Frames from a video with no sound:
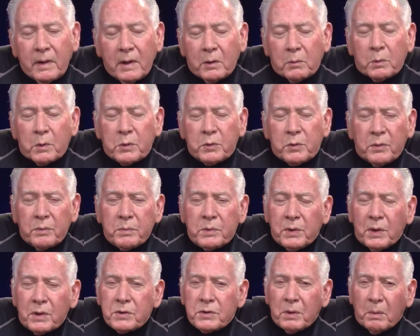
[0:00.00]
It was from
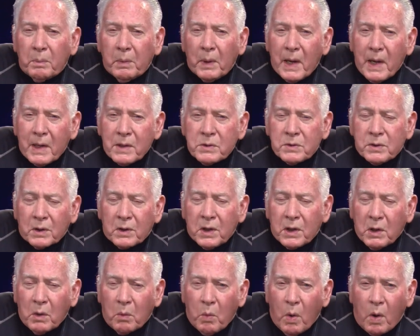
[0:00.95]
such a blast that
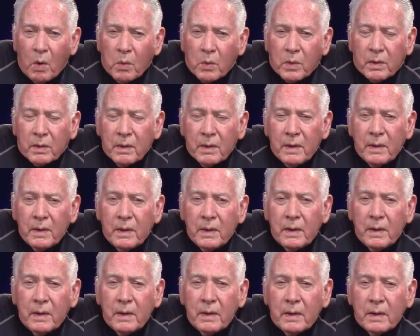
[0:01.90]
he awoke,
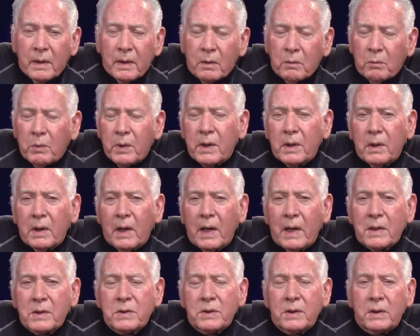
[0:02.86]
and
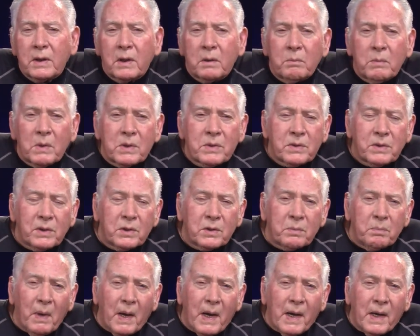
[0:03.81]
realizing it missed
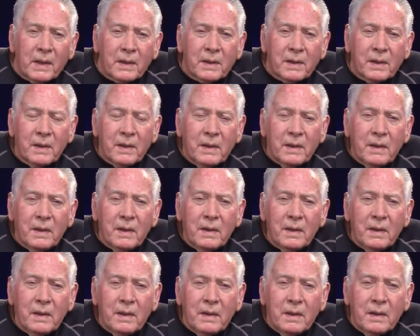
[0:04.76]
its mark,
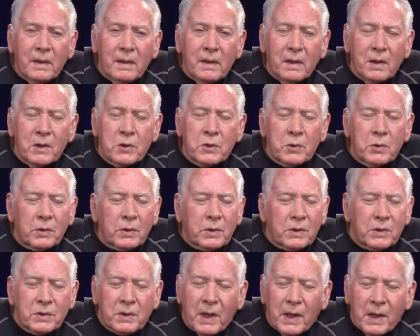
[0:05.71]
he shook
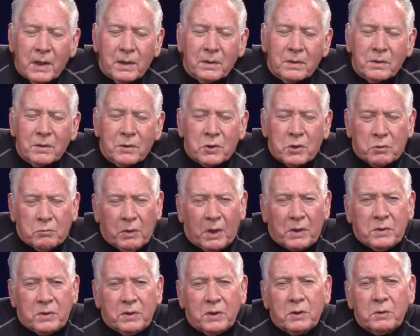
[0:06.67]
his head and
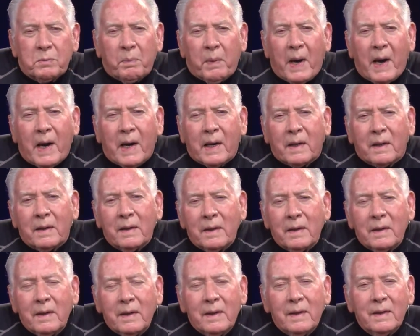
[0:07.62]
stretched his back
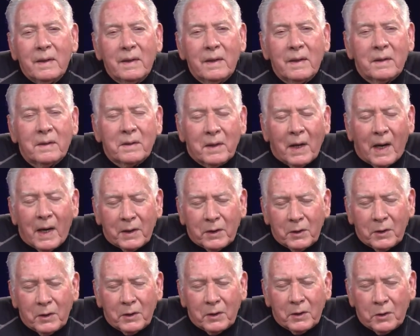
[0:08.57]
and
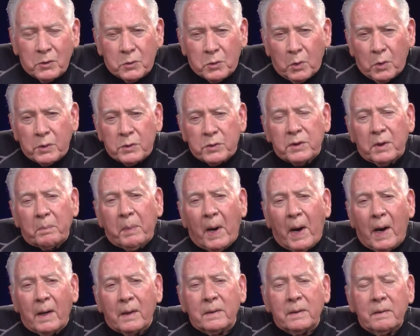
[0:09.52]
darted towards the
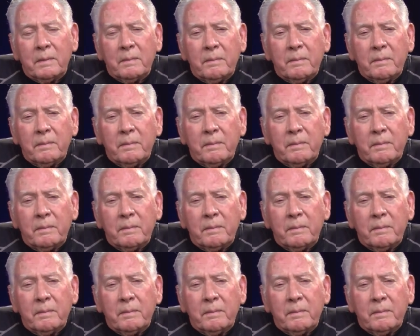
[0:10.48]
park.